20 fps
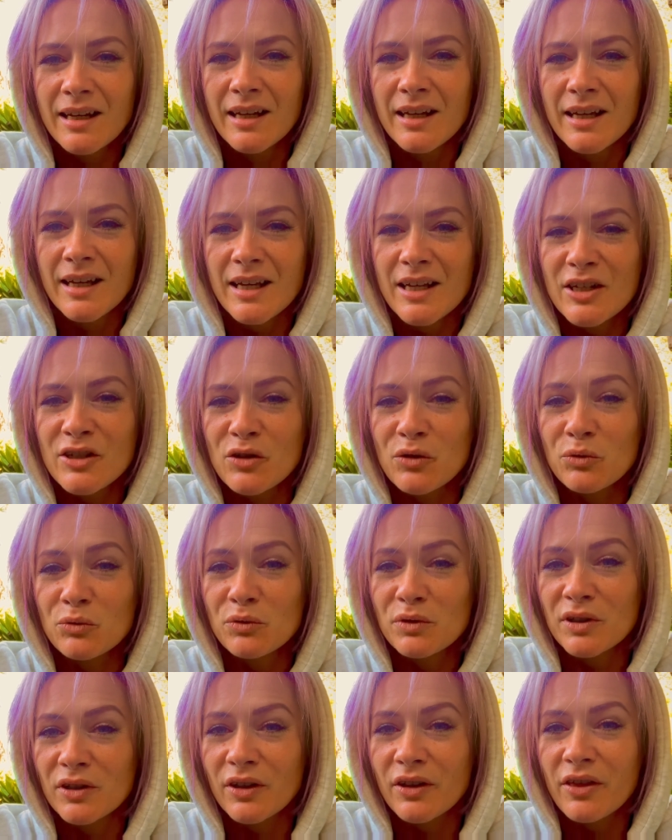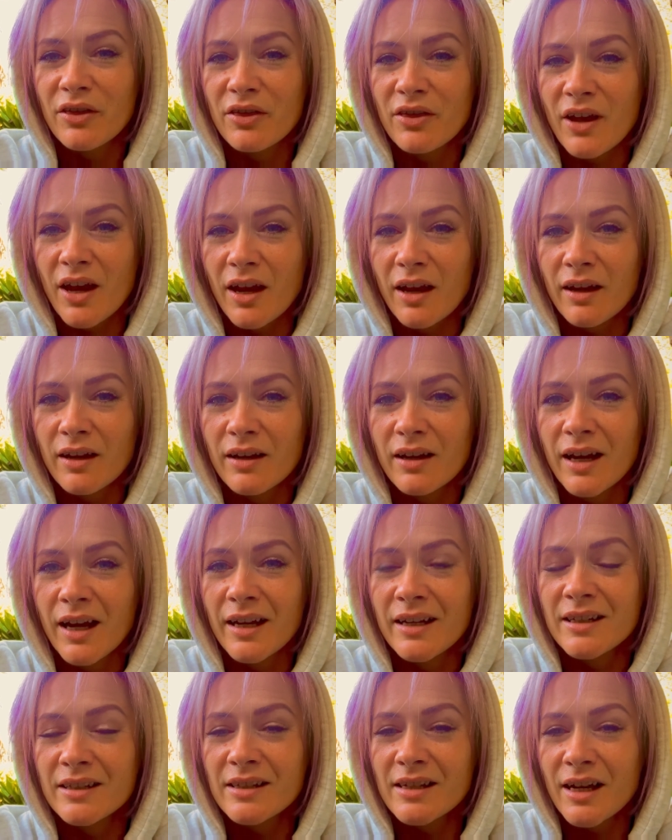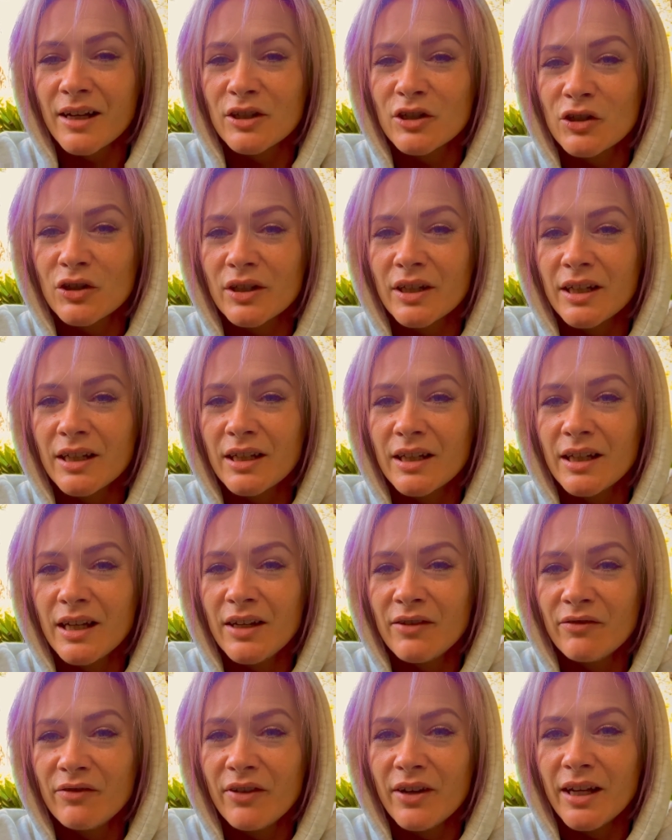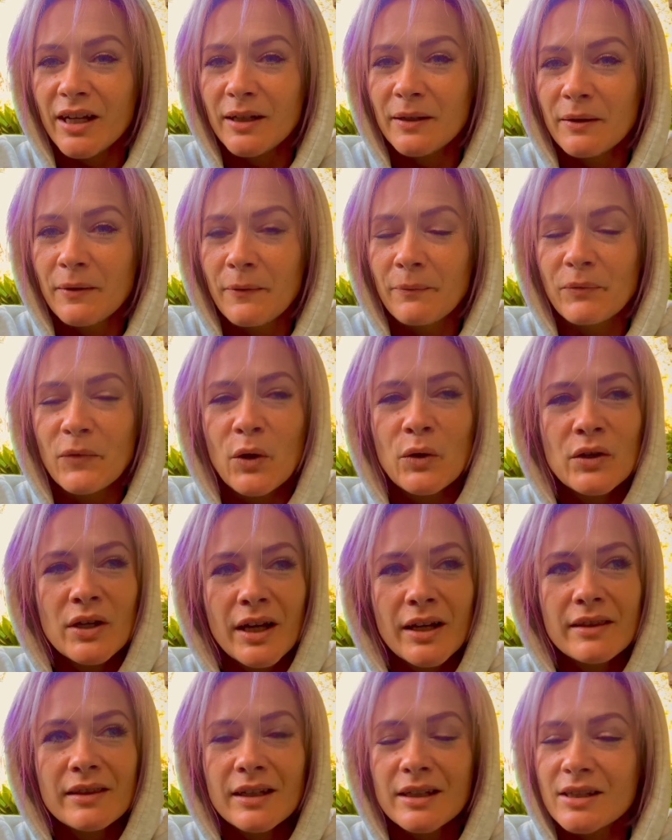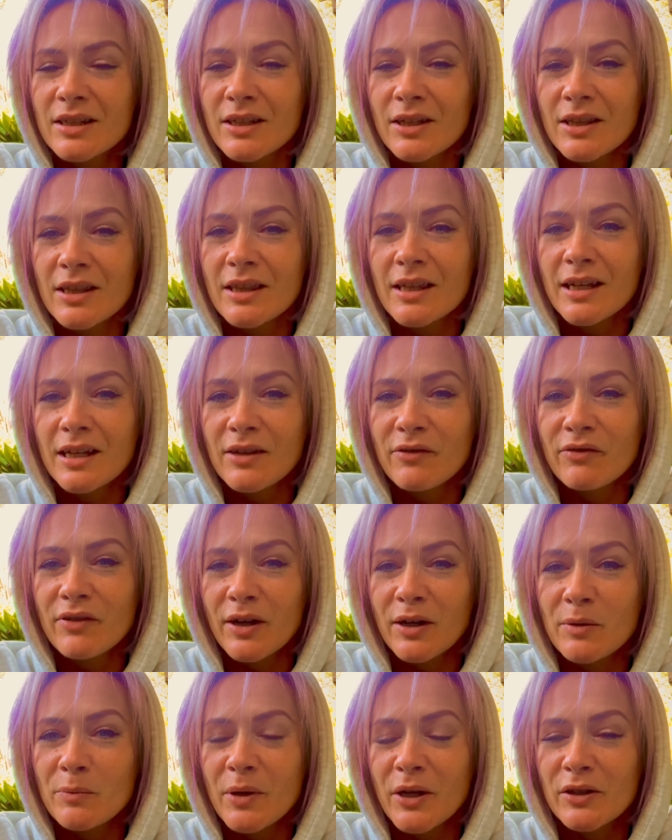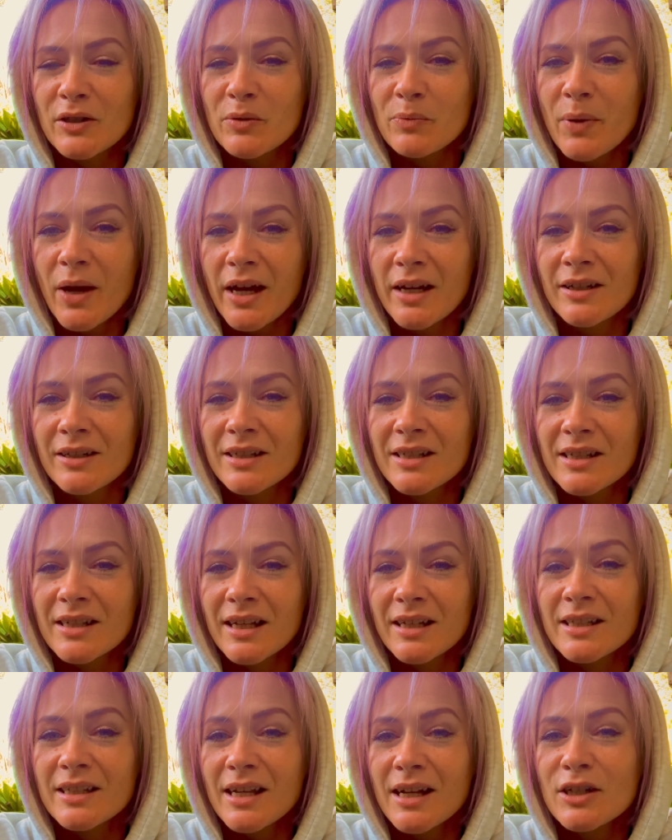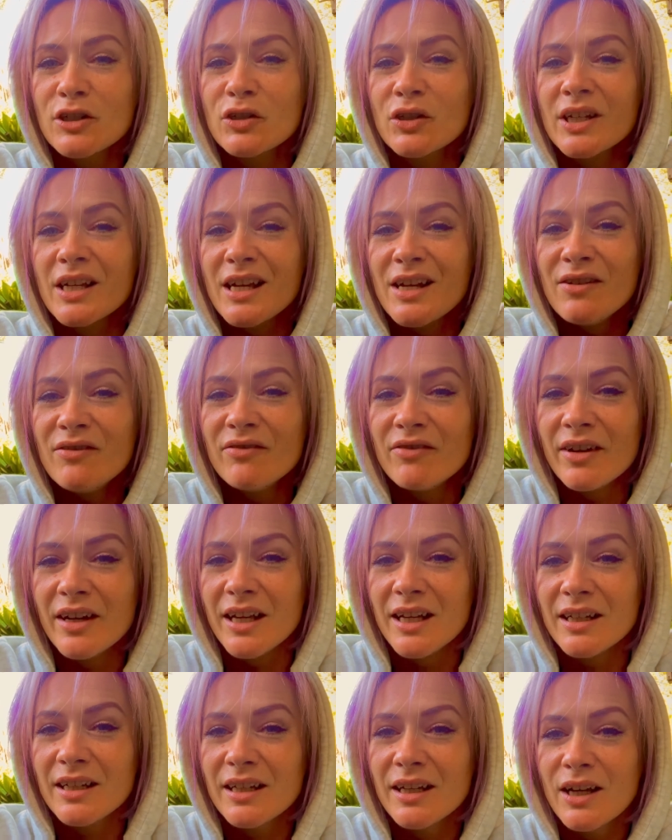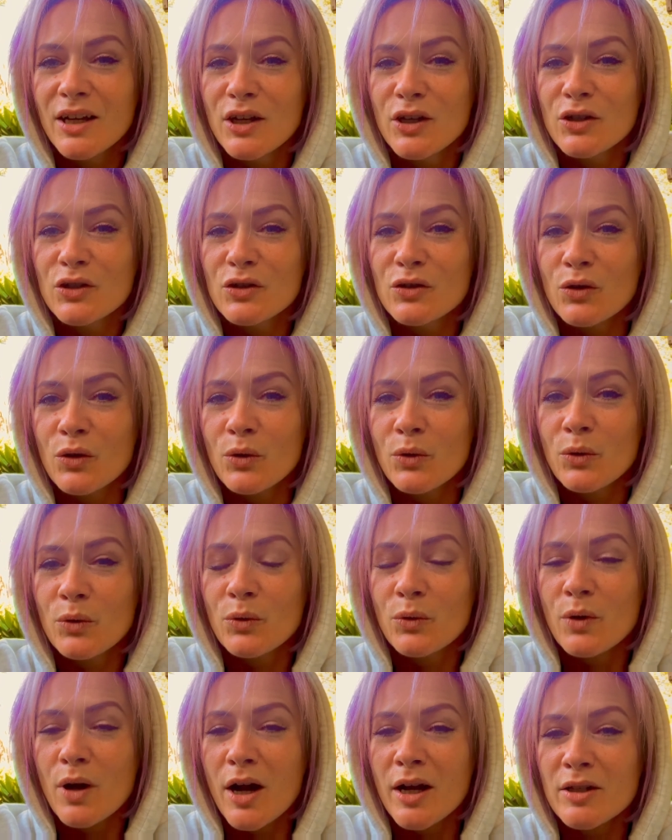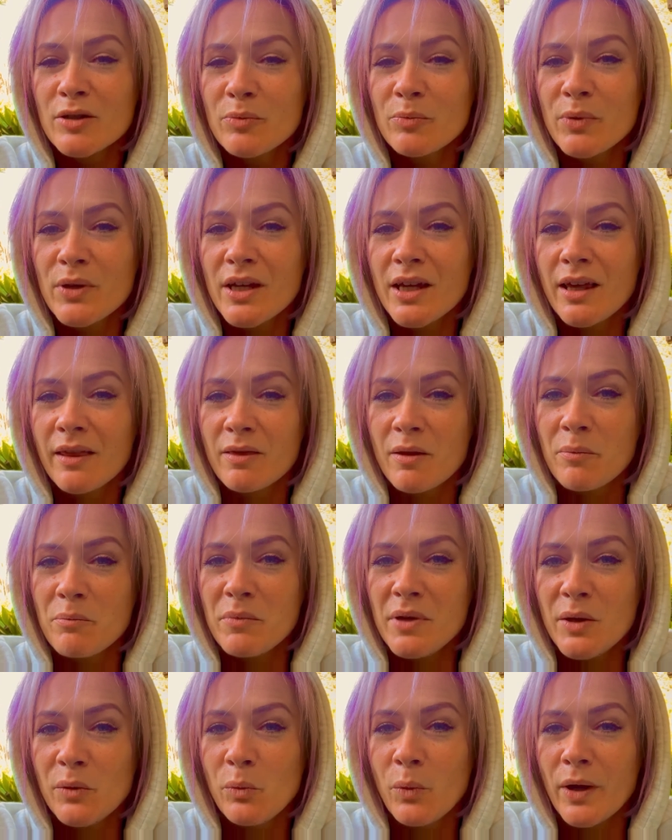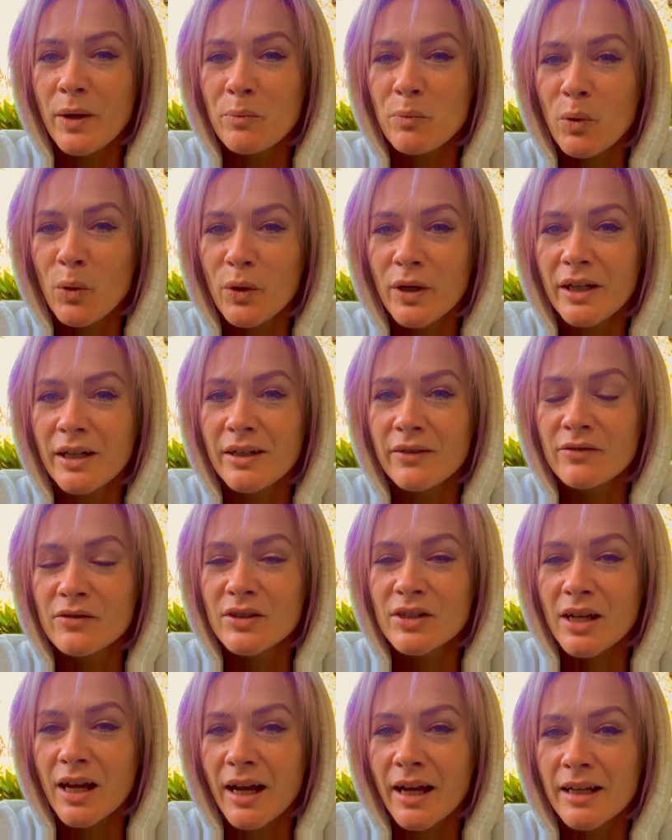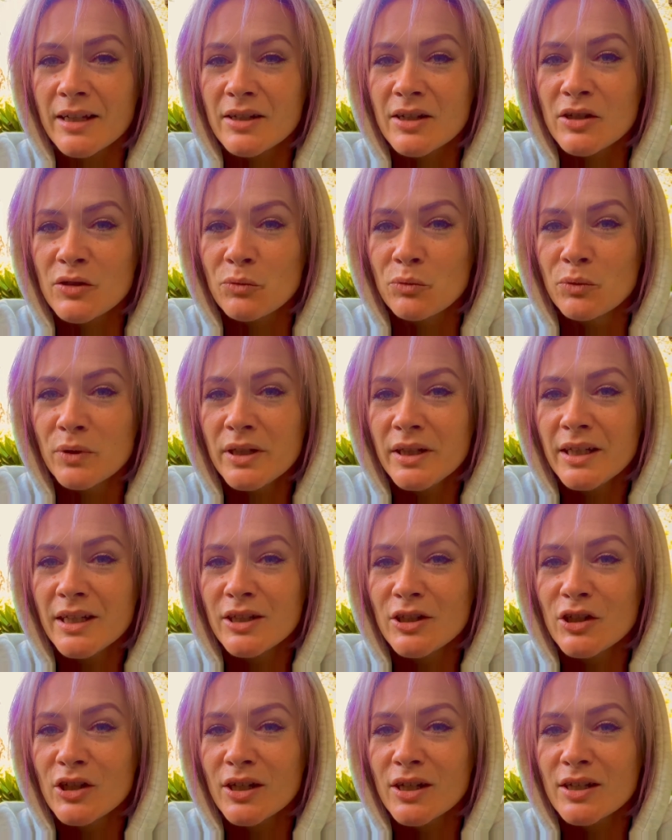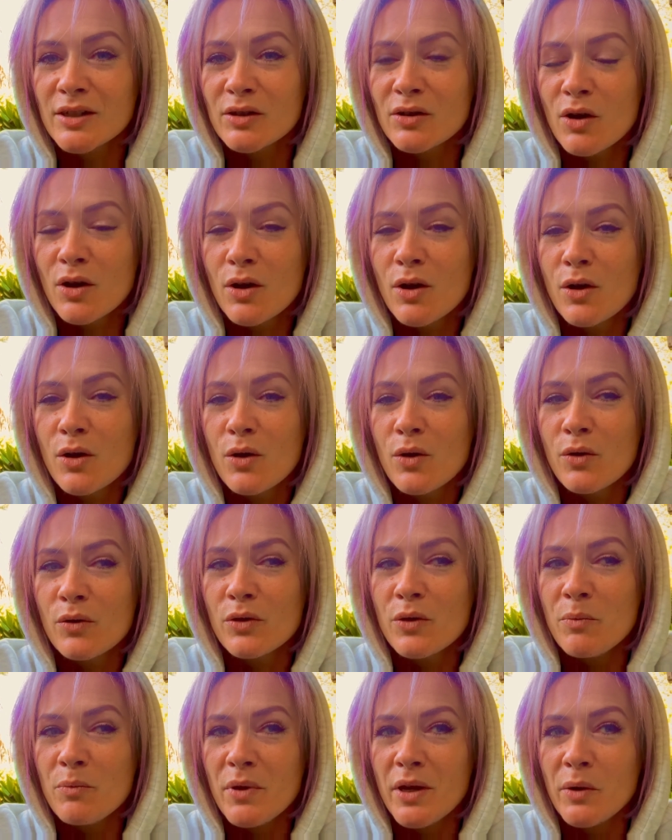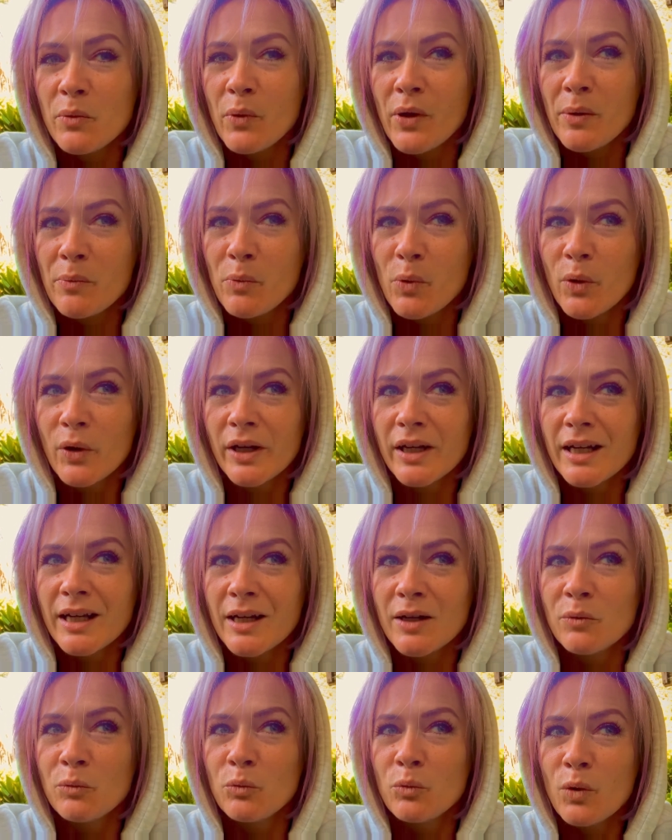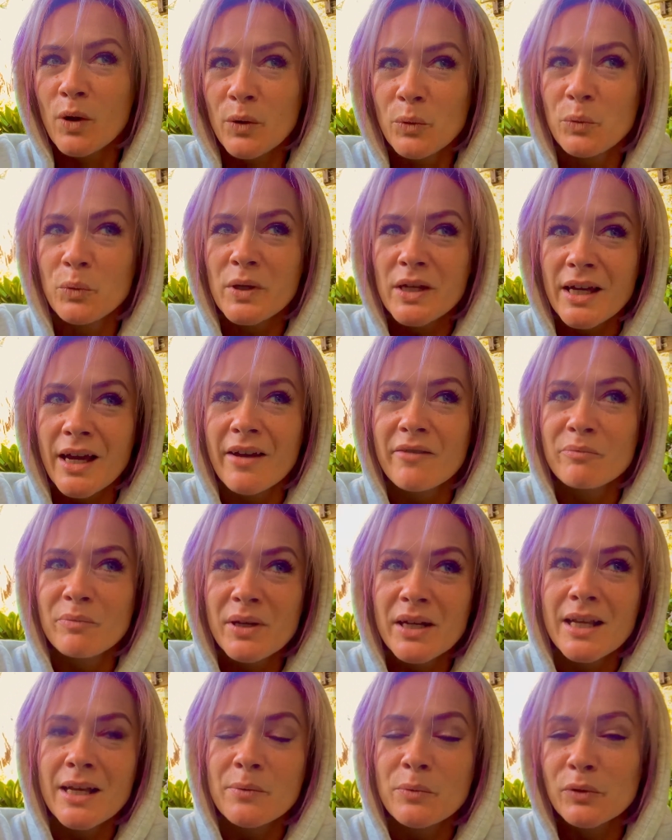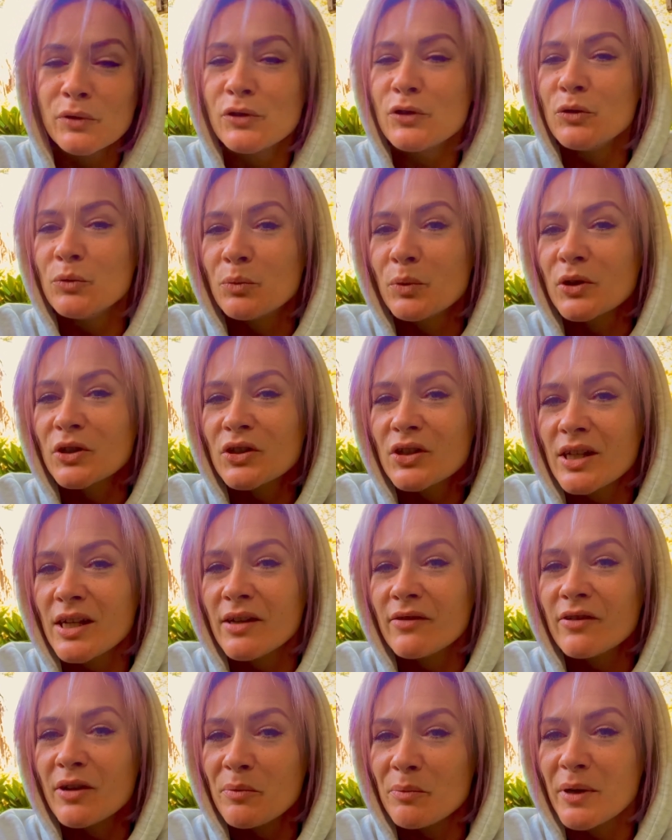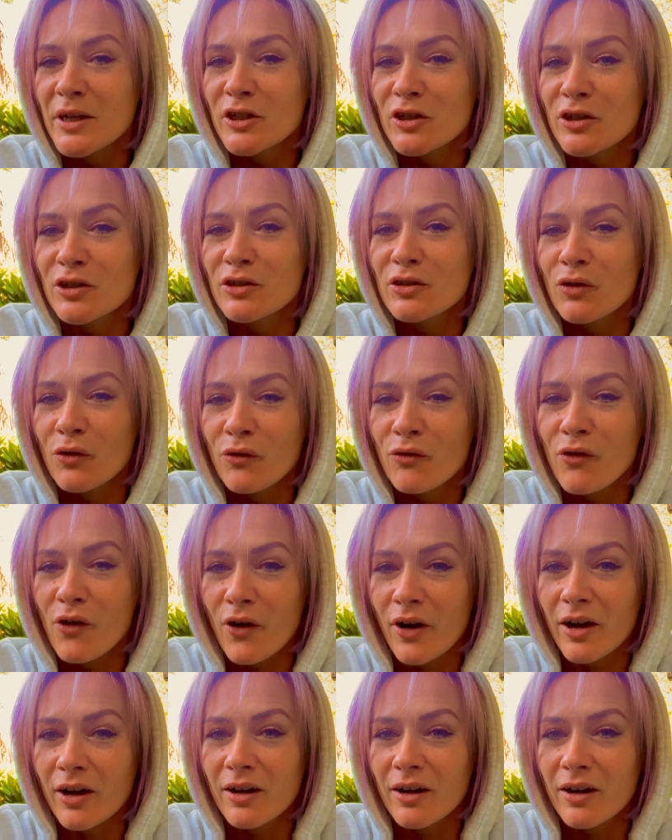is a real thing and it's actually infinite. Oh yeah, that's the other thing he found about this pattern, is that it's actually infinite. So us being the midway point of size is really just the midway point in what we have been able to perceive and measure so far,